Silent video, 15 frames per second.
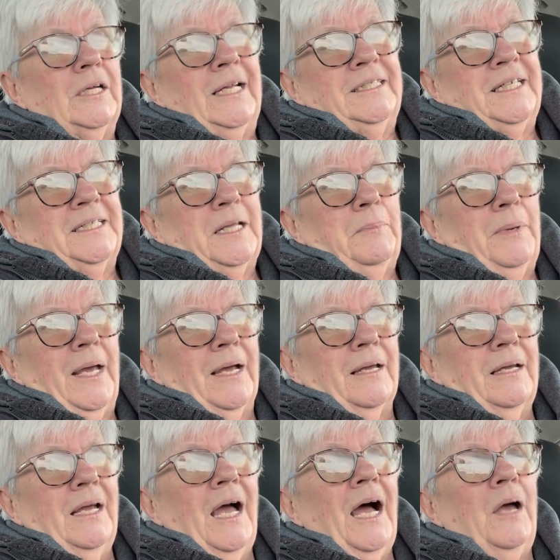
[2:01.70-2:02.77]
I take that back.
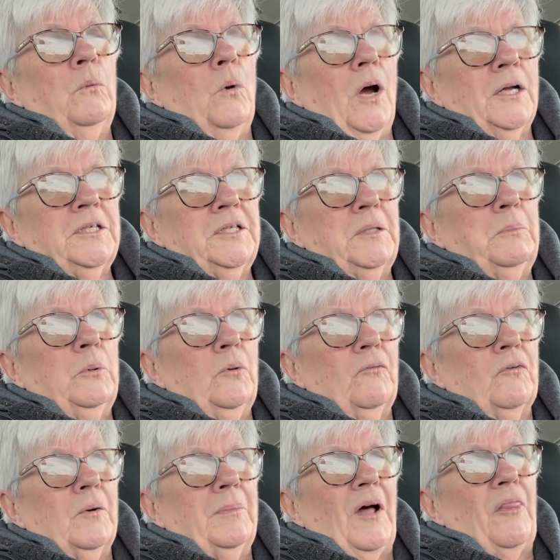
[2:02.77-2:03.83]
I walked in the pool
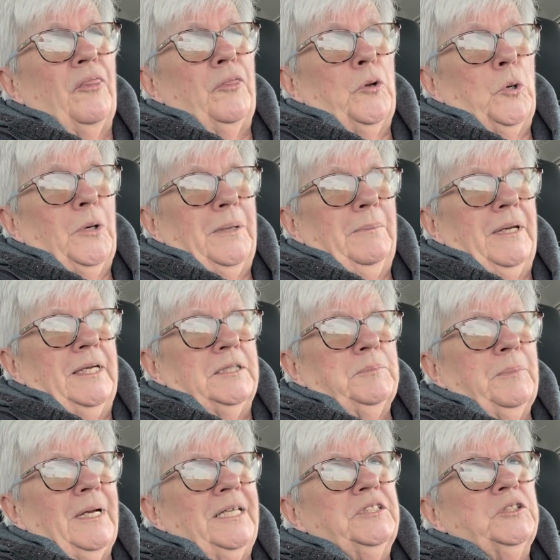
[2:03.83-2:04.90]
for about 30 minutes,
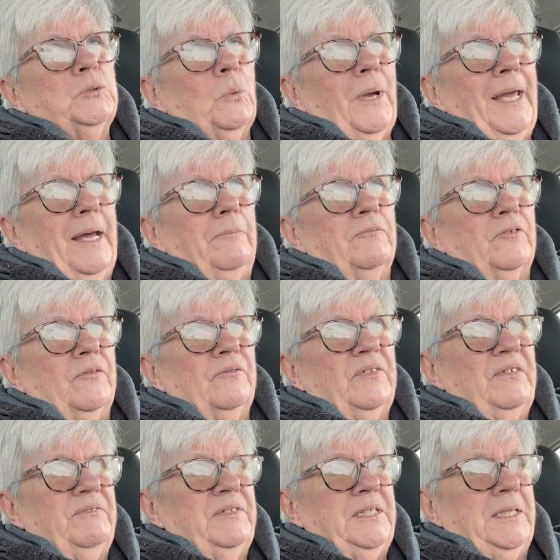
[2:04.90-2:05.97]
but I swam for
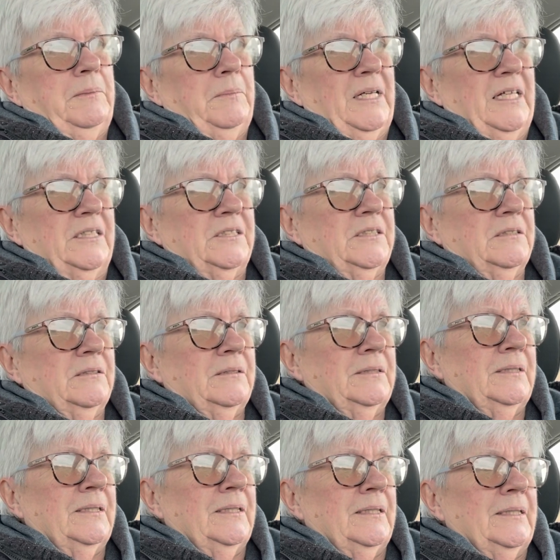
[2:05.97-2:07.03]
15 minutes.
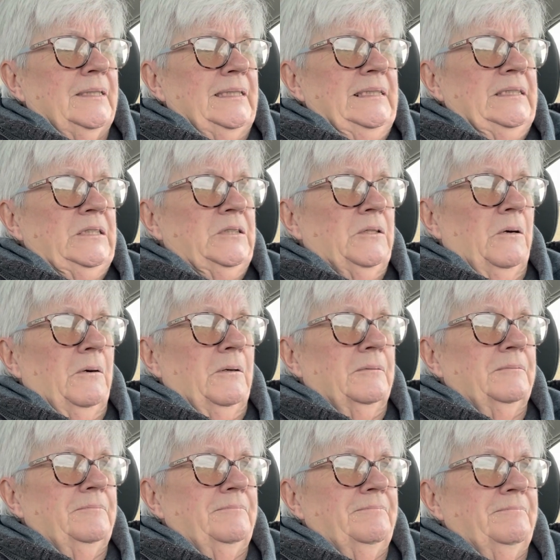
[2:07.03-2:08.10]
So,
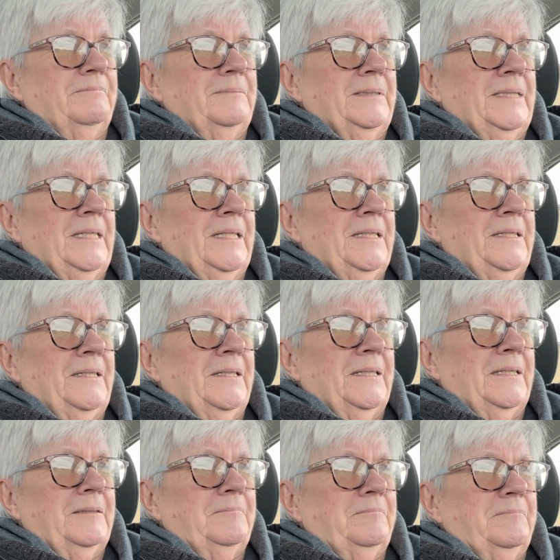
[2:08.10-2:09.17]
and
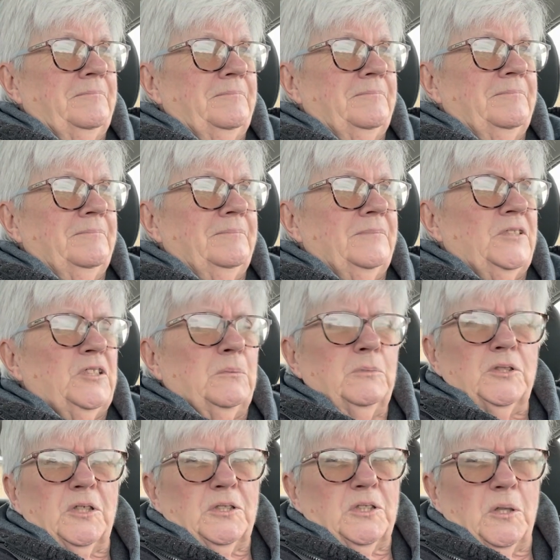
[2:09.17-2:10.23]
then Jim
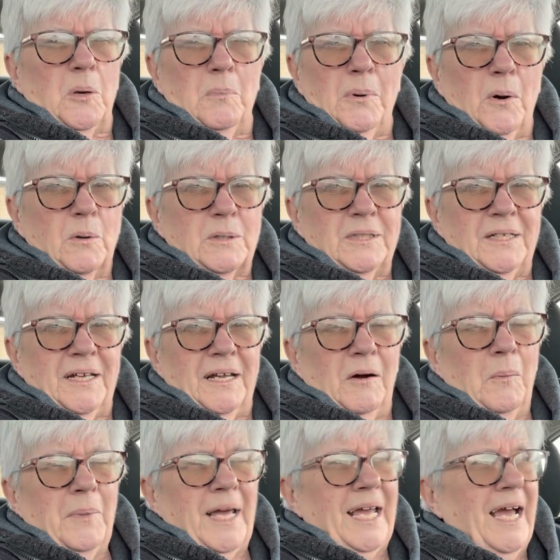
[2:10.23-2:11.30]
was a slowpoke today. Oh
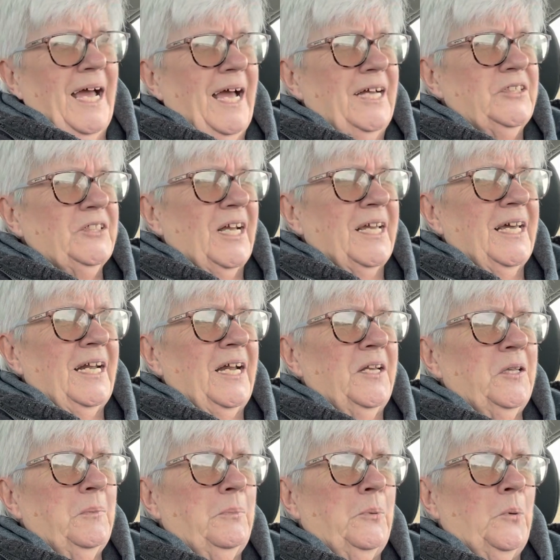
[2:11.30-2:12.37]
my gosh. I got out
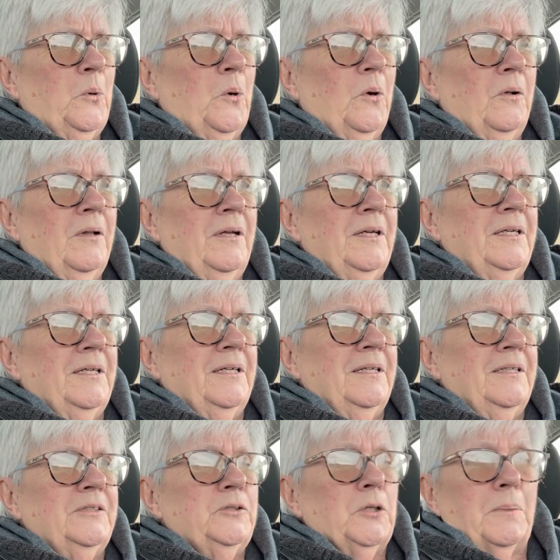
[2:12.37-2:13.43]
of the pool,
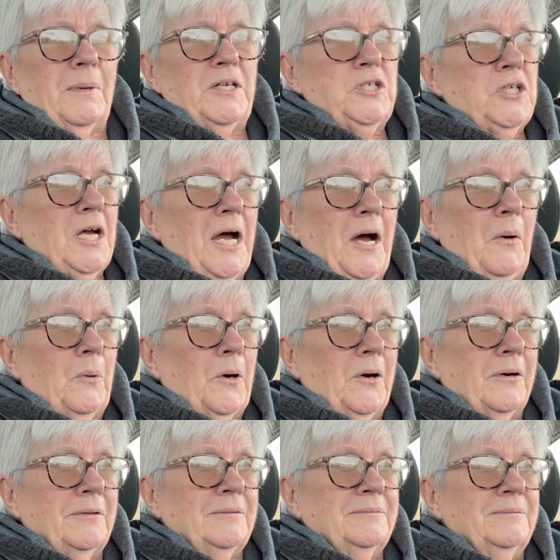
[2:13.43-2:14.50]
took my
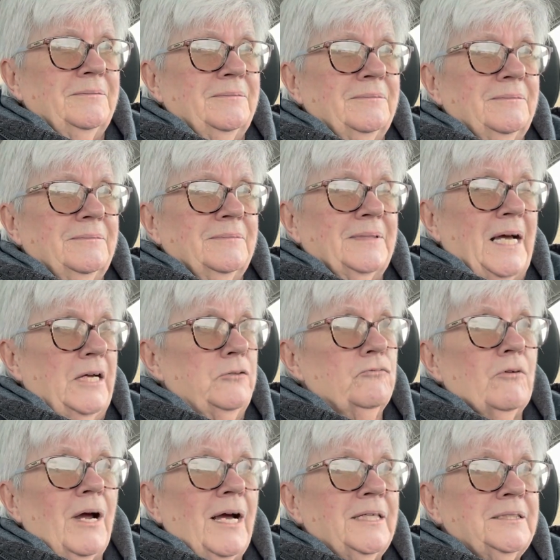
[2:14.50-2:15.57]
shower, got
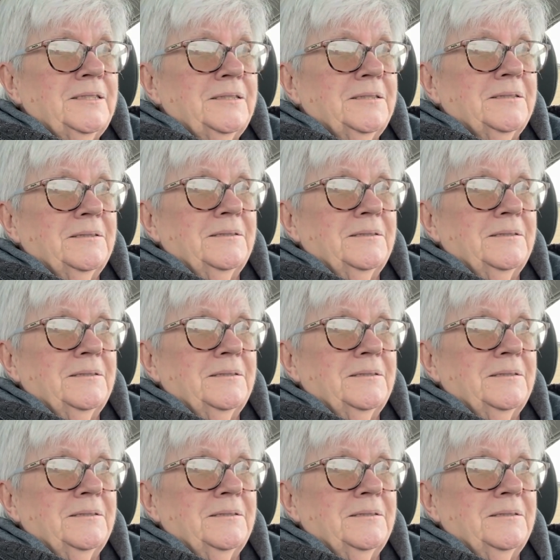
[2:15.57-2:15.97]
dressed,